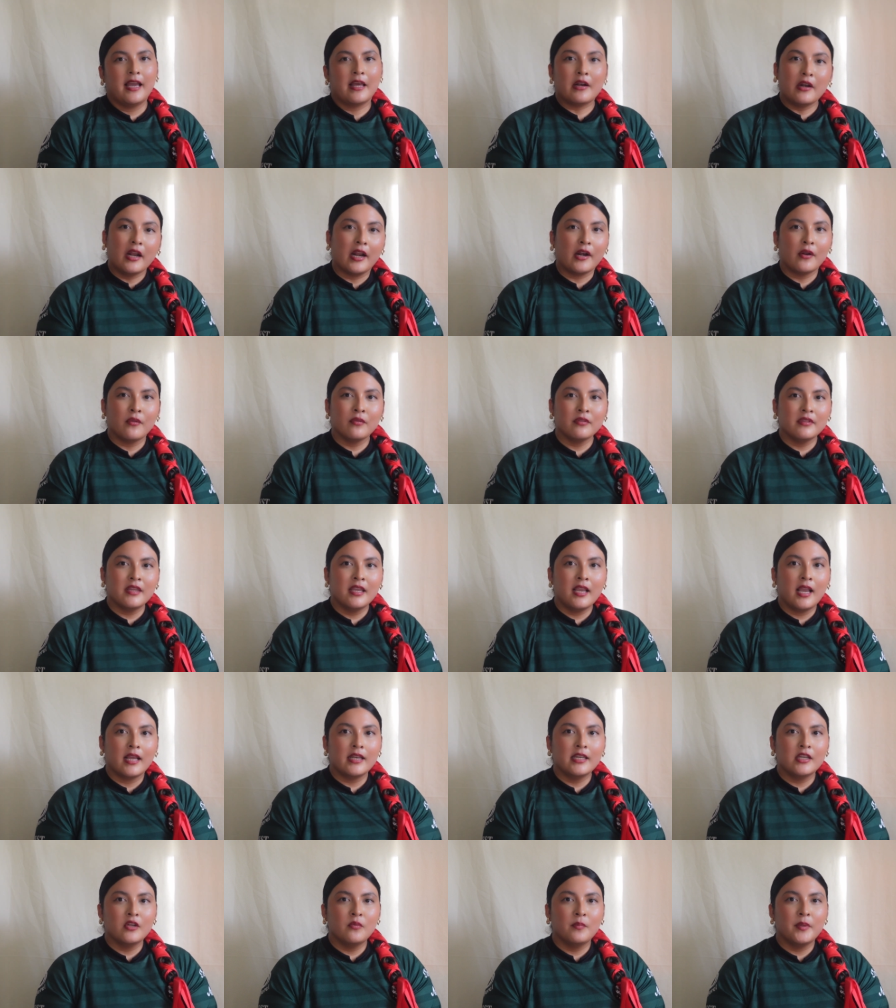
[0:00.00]
I don't think
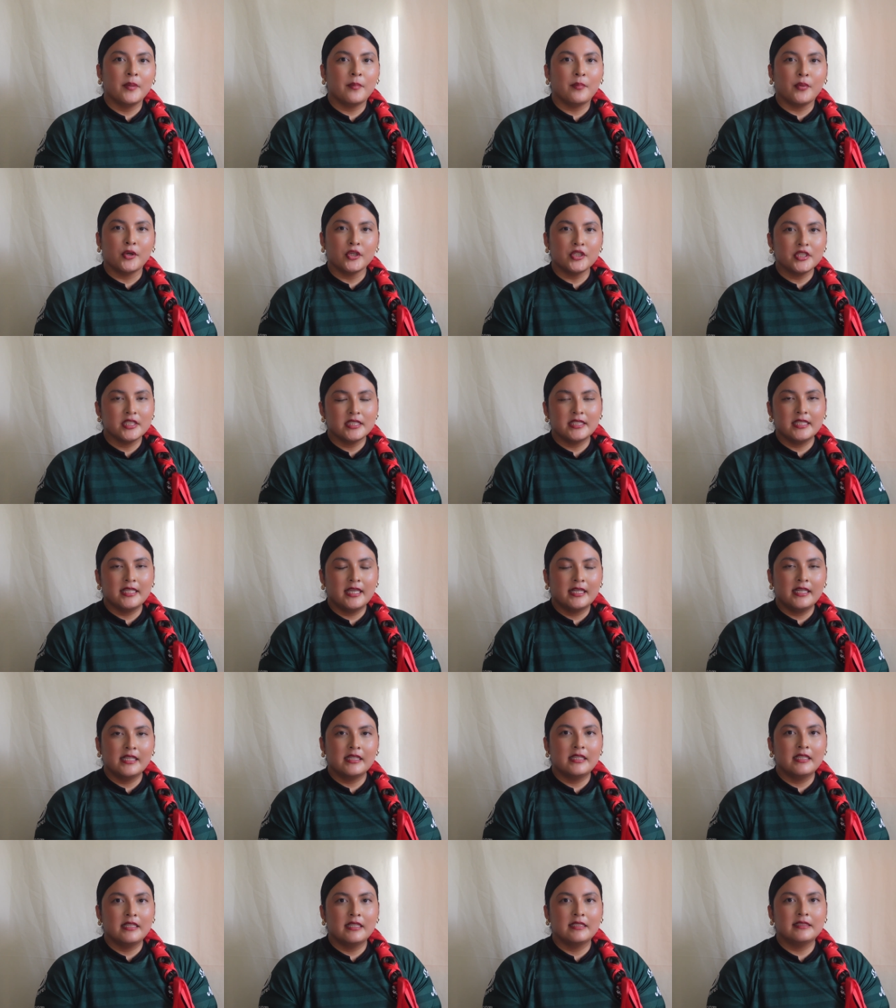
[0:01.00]
I need to be purchasing
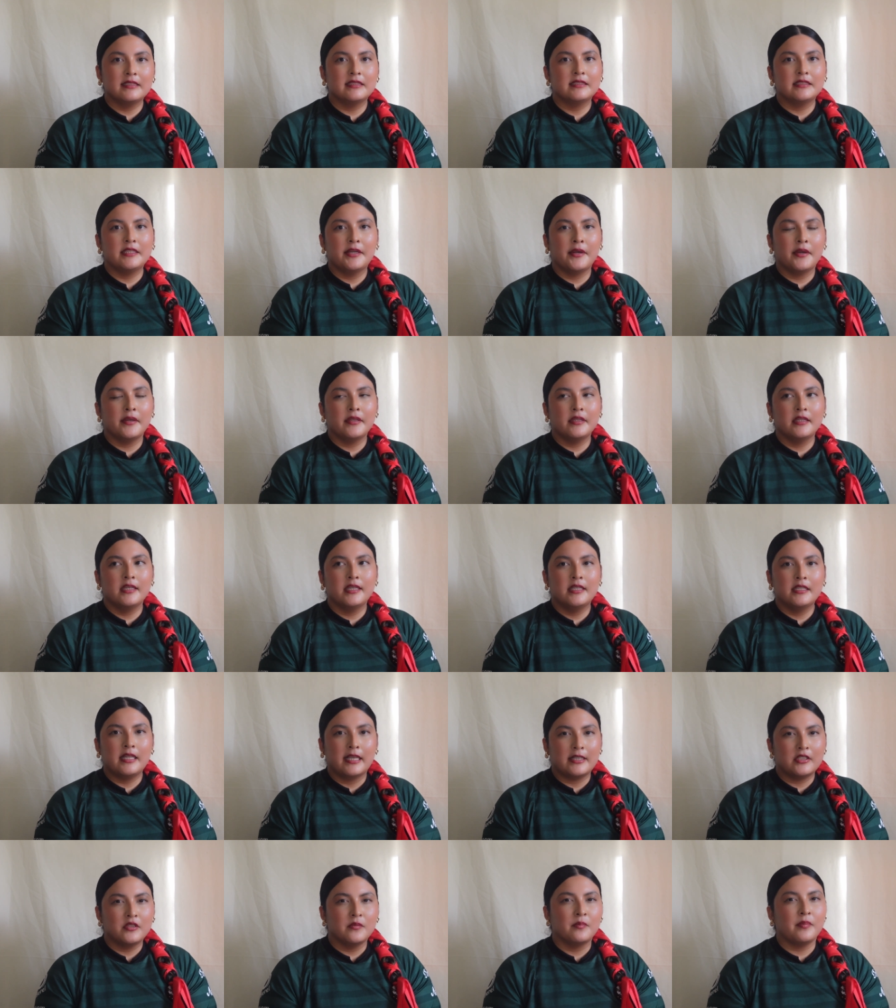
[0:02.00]
anything necessarily
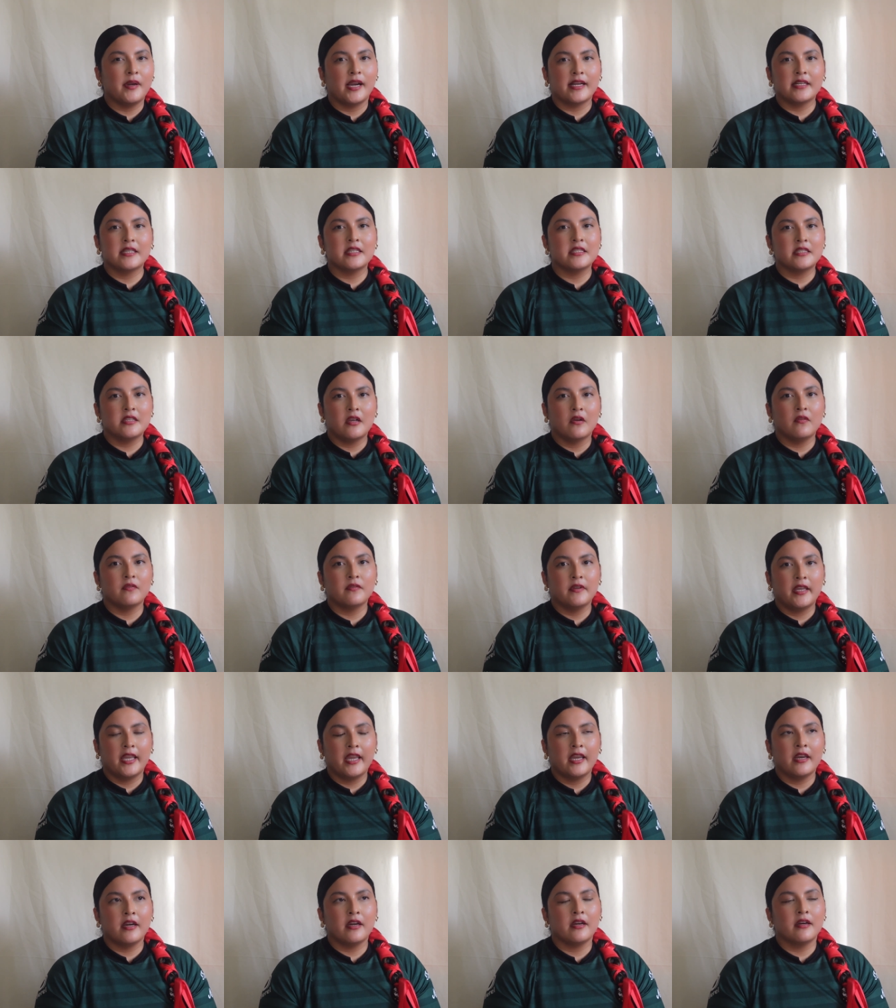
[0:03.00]
like to practice
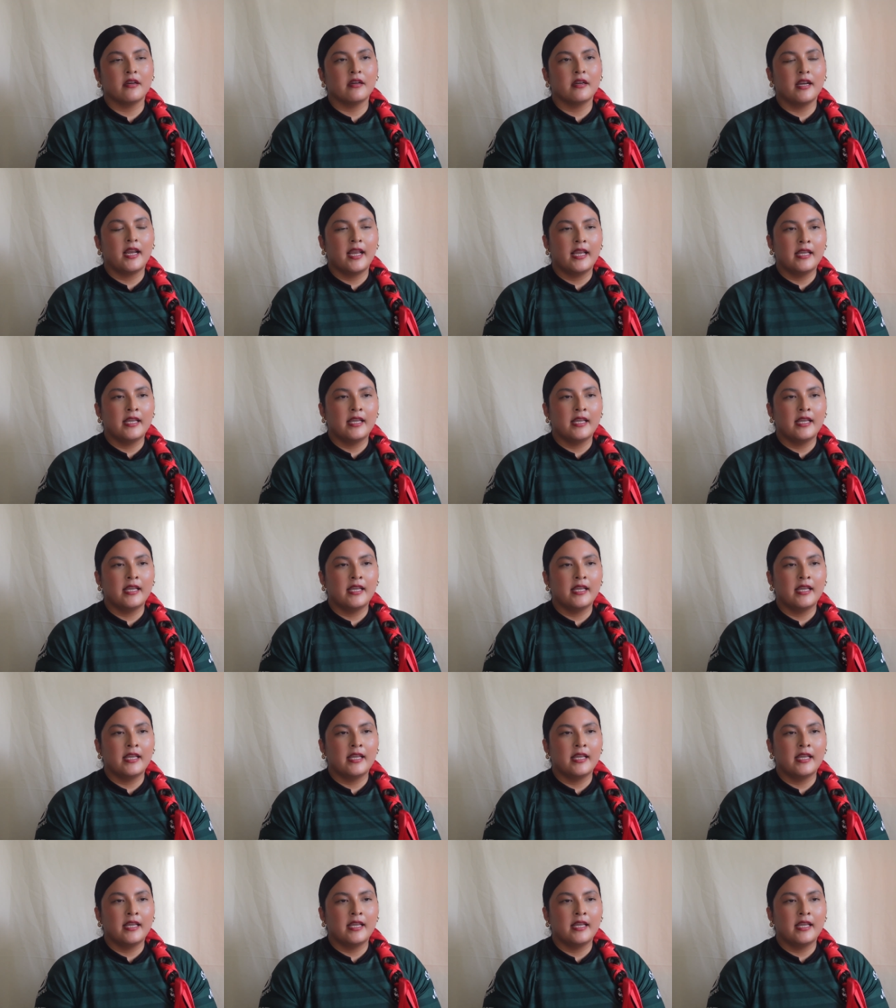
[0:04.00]
self-care.